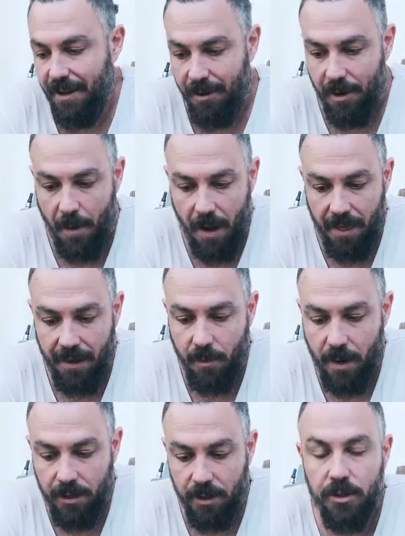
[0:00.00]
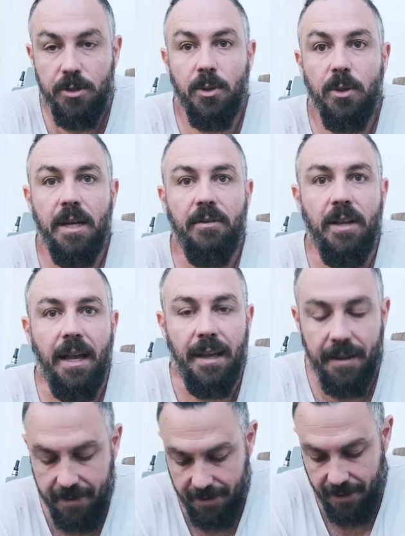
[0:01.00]
We buy like one new tool every
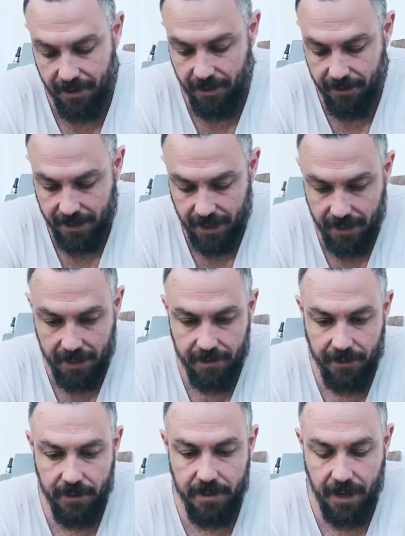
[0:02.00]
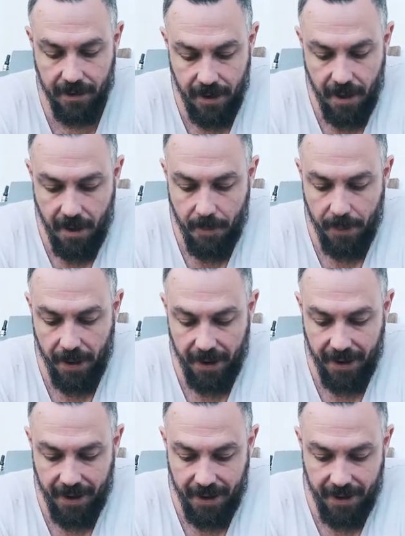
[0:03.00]
like, I don't know, 10 years it feels like.
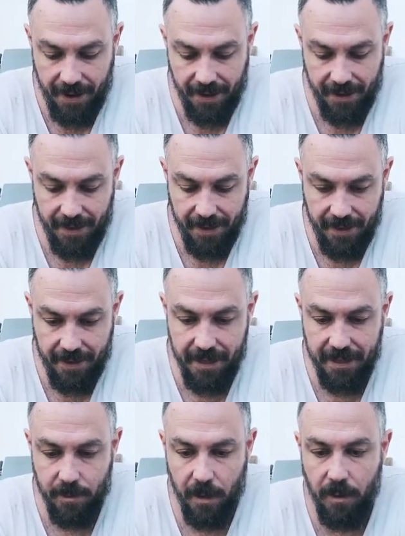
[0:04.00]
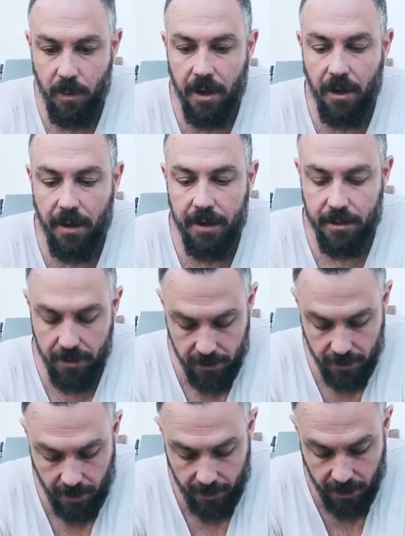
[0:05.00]
But this one I'm going
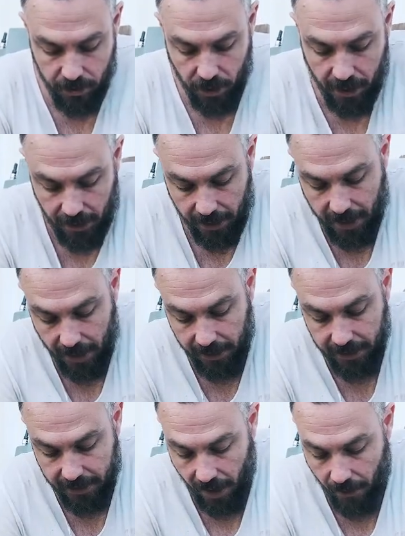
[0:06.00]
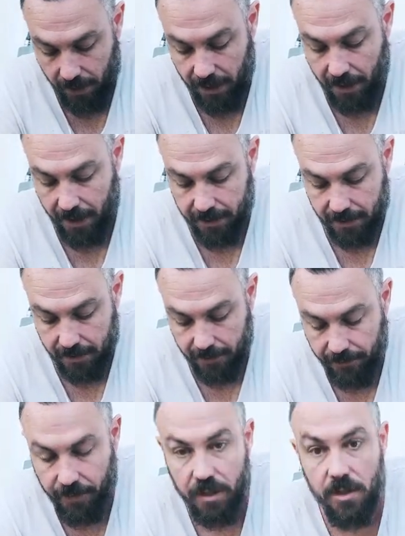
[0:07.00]
to try and like cut this out really nice and
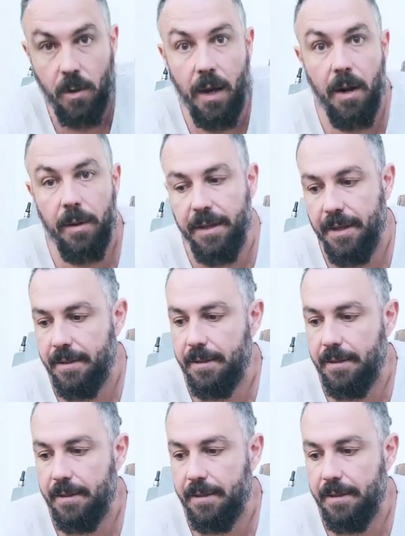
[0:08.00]
square with this.